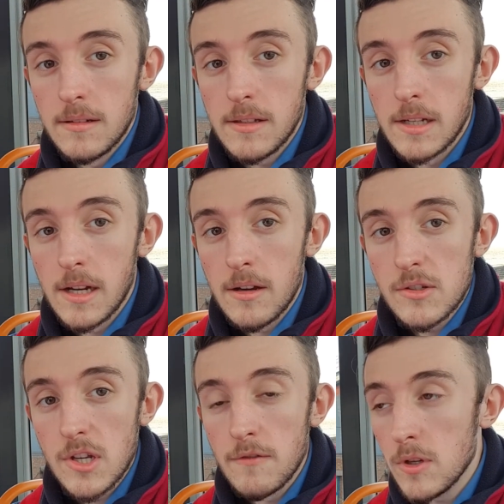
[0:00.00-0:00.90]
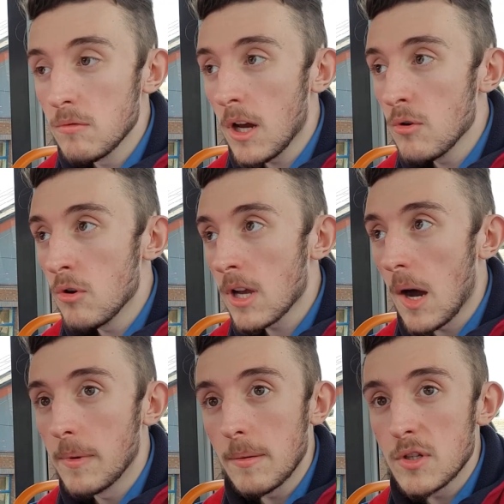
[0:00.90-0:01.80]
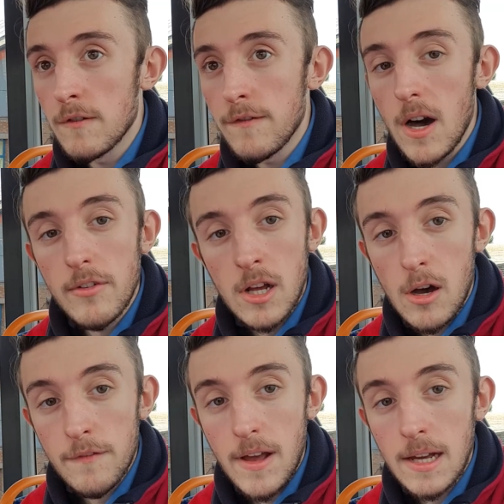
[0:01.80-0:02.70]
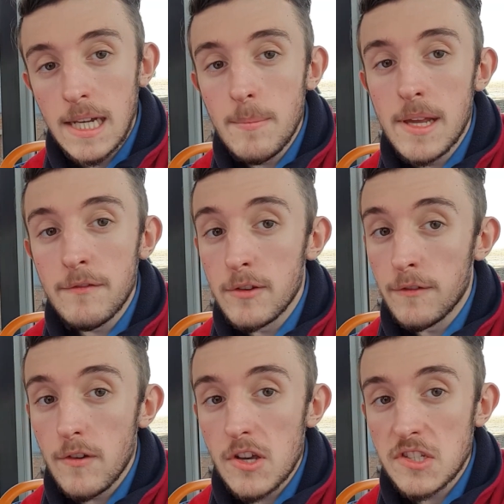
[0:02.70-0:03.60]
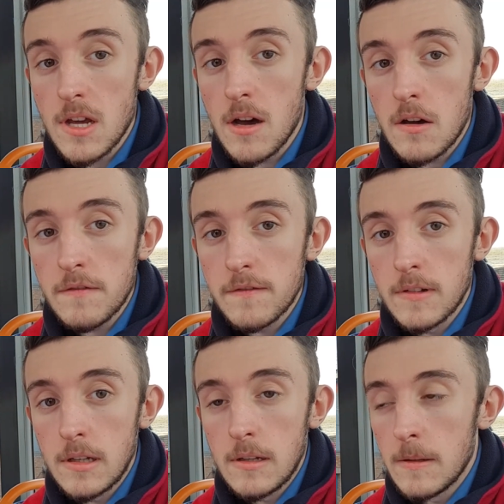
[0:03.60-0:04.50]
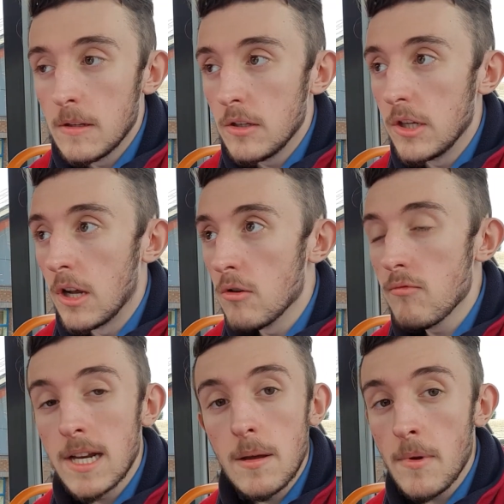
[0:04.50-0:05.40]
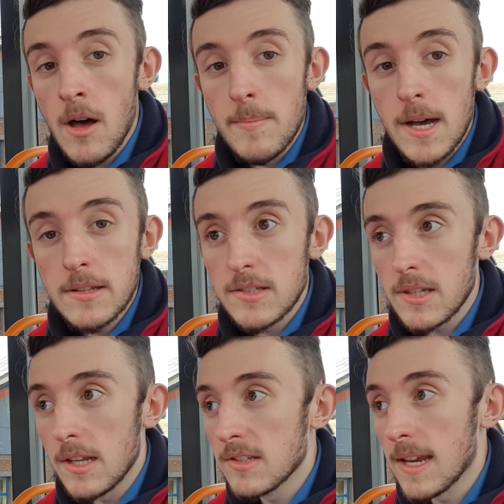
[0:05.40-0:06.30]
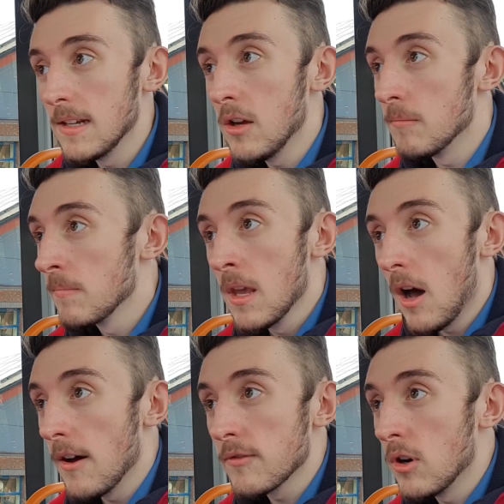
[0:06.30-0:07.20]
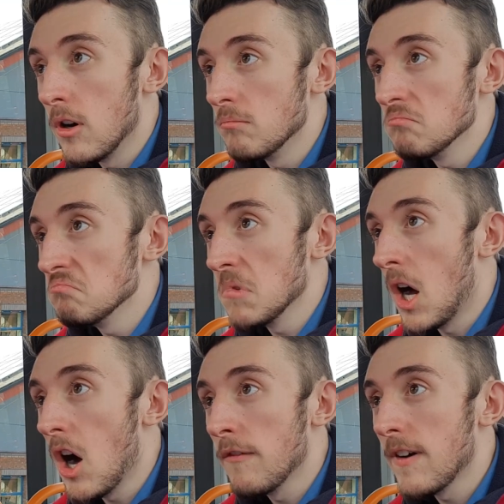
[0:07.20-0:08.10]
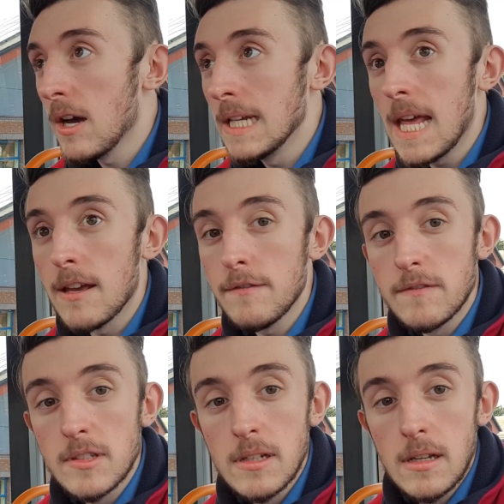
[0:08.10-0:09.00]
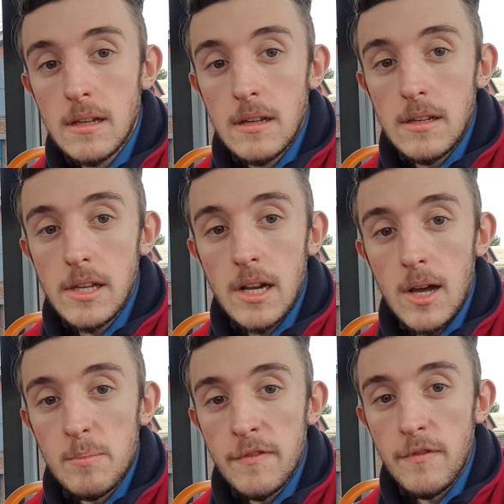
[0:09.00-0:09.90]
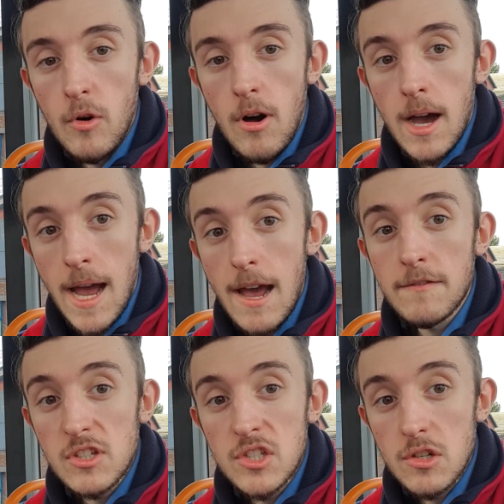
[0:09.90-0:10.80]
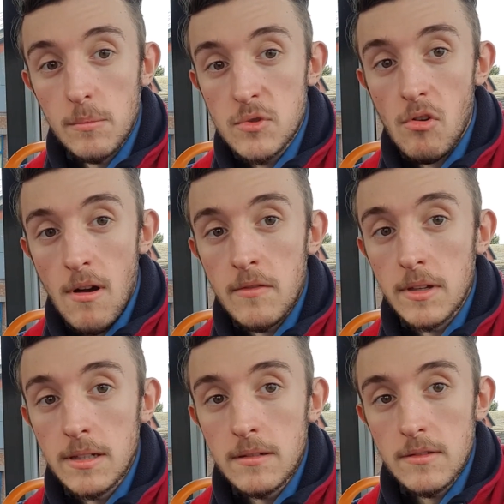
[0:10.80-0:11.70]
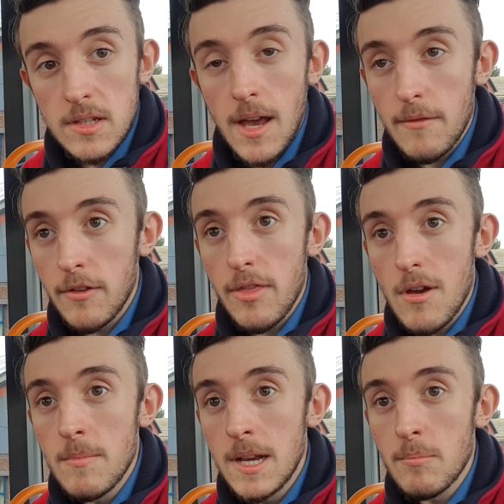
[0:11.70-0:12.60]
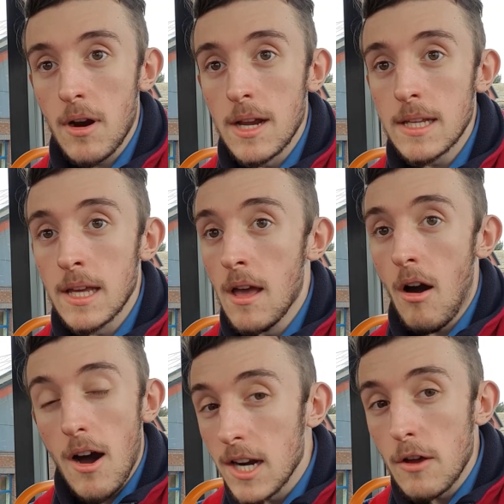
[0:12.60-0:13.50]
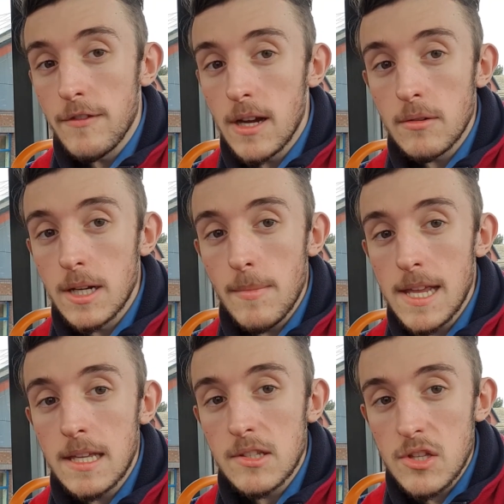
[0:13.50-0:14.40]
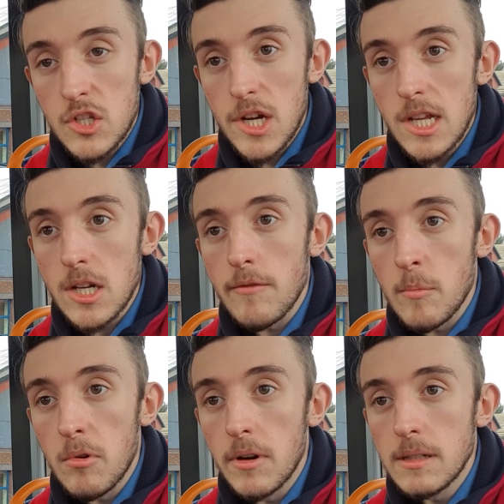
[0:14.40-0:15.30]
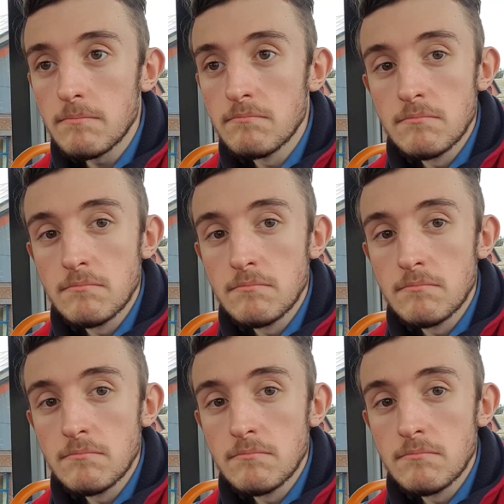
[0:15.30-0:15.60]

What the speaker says: You know, so if you know you're coming up to your 5.5 hour limit for your first half, you know, ring up iBus and say, look, I've got half hour left, you know, before I have to stop driving to have a 30-minute break. I don't think I'm going to make it to the changeover point.